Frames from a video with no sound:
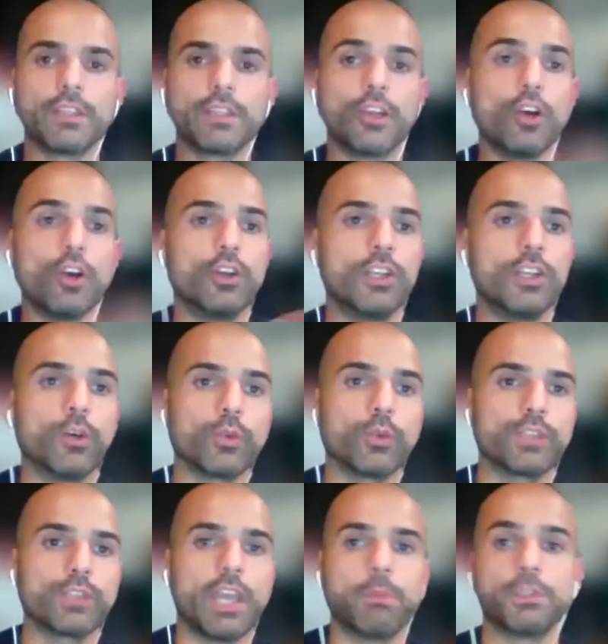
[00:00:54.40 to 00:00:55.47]
the owner
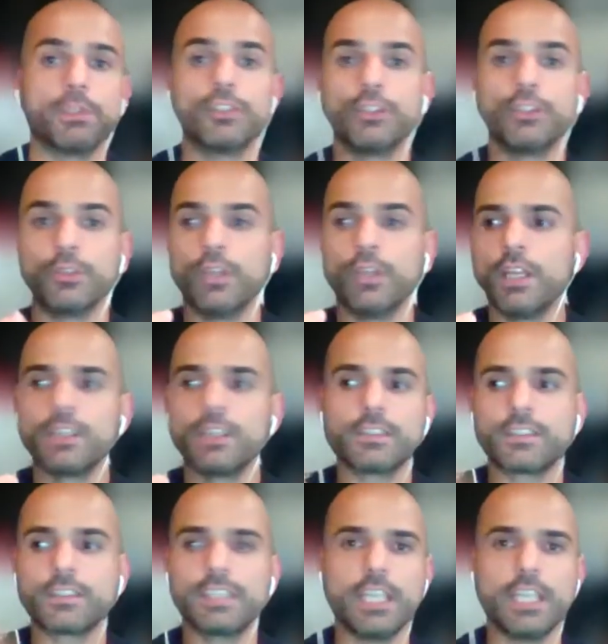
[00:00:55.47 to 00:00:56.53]
also happened to
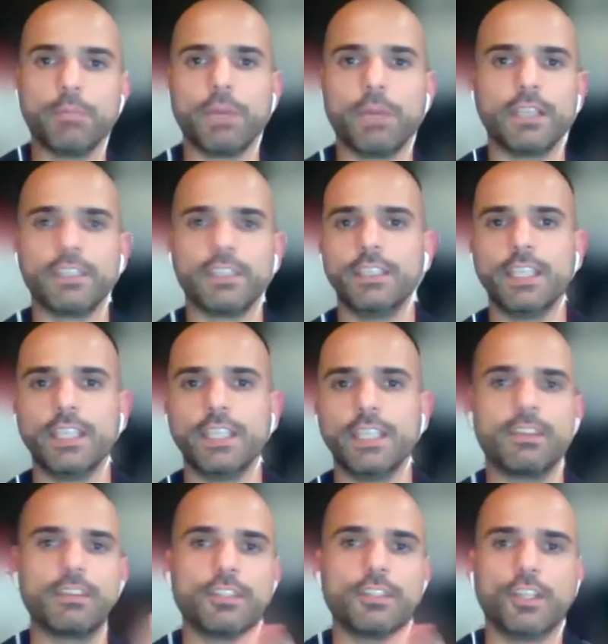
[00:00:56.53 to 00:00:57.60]
sleep
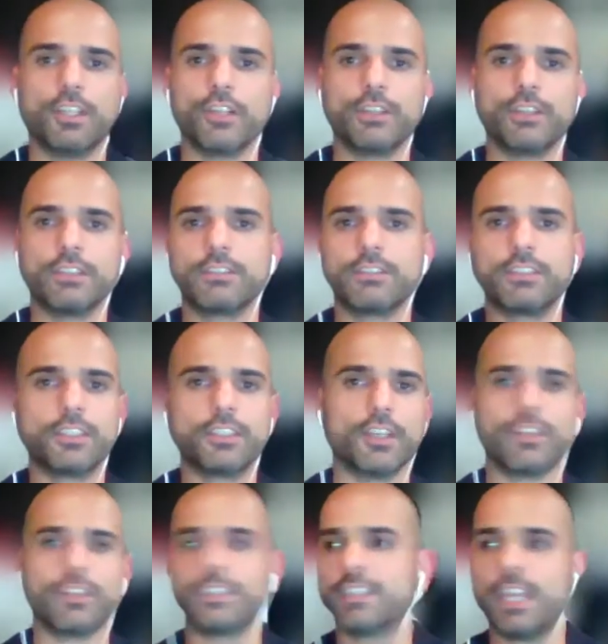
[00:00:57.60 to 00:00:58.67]
underneath
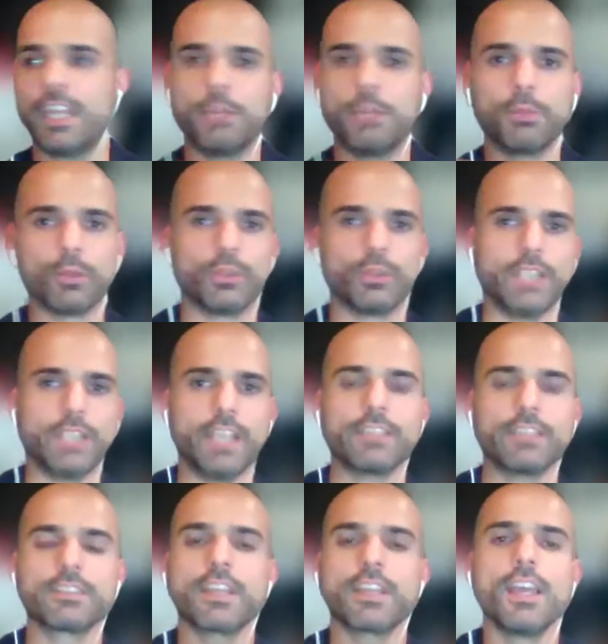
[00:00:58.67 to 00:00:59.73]
the table or
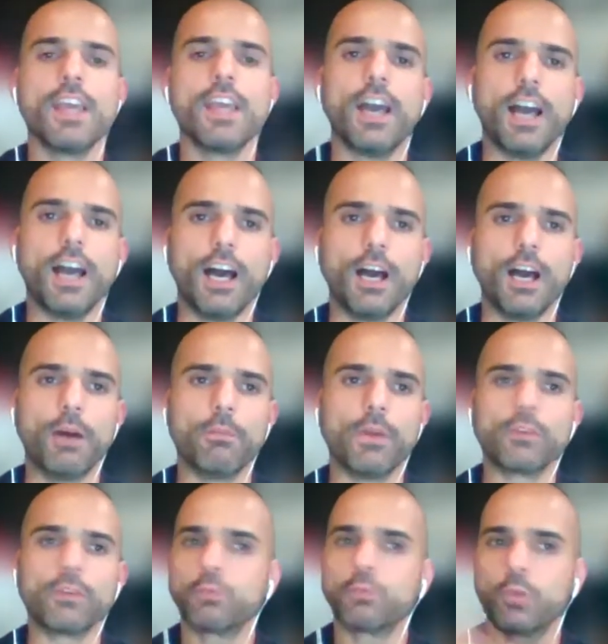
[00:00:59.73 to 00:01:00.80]
desk.
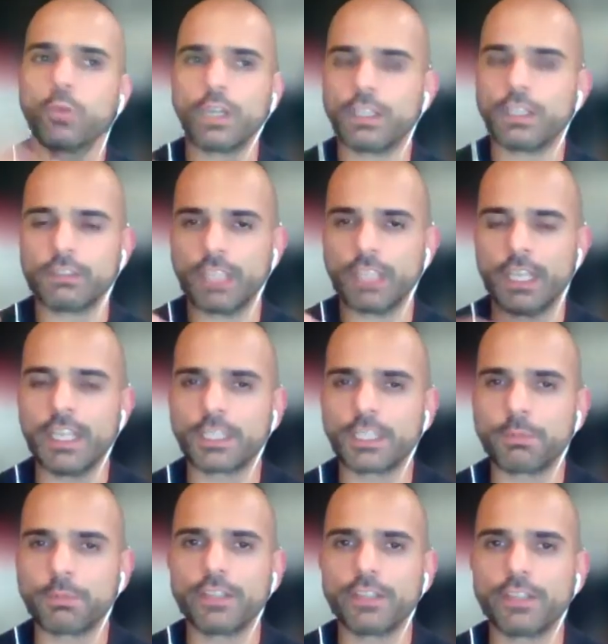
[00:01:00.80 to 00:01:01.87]
Any
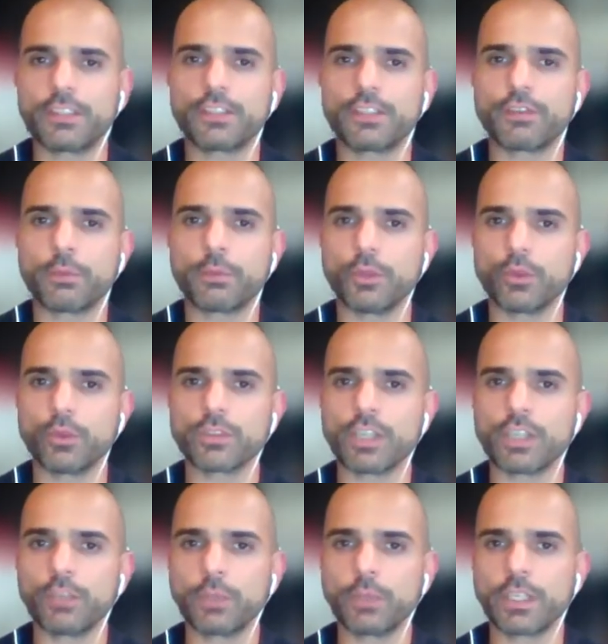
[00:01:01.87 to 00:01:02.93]
experiences from your
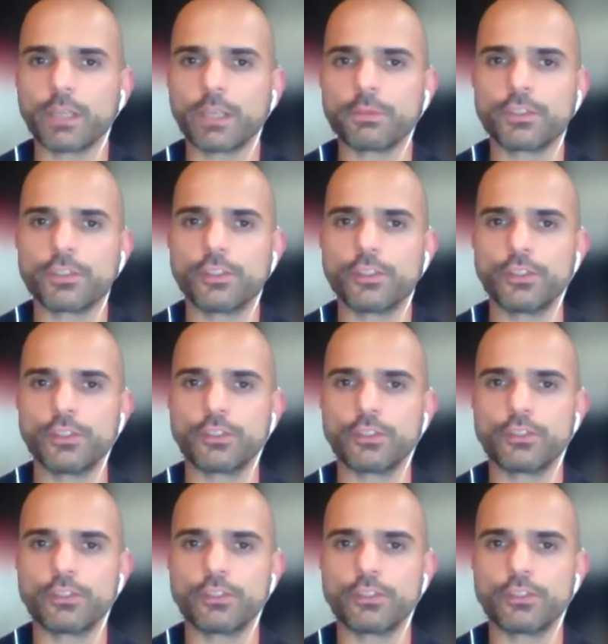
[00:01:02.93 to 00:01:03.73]
side when it comes to